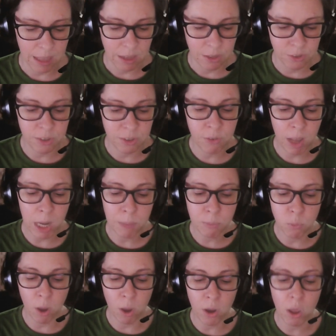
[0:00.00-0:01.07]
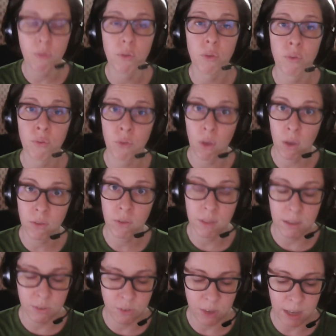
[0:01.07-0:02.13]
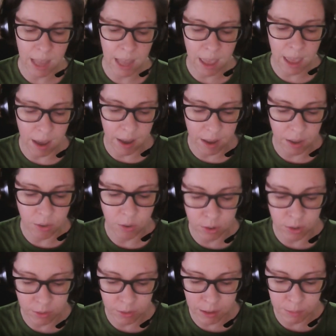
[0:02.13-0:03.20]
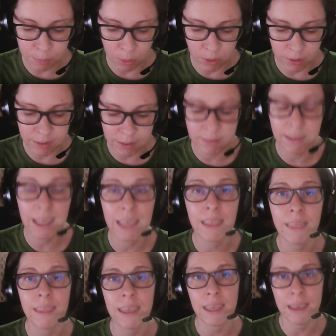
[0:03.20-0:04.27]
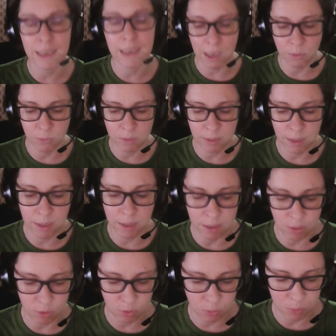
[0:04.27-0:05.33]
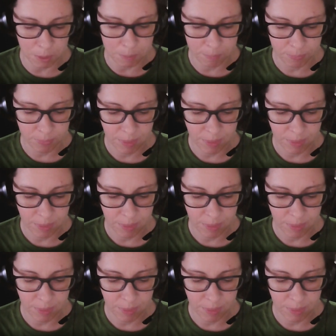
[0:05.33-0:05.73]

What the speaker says: She developed one of the first Gen AI content policies in the accounting industry.